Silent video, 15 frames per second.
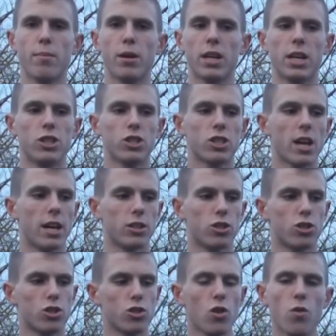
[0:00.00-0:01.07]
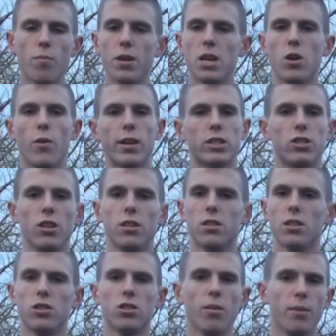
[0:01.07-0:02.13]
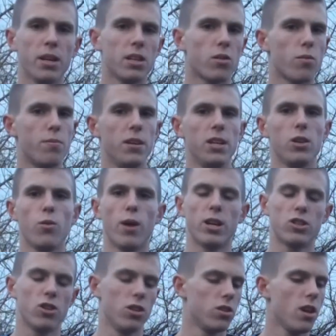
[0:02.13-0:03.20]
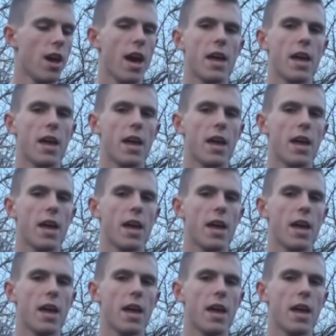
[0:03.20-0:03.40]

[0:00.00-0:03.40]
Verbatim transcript: but I just got so many questions and so many of the repeated questions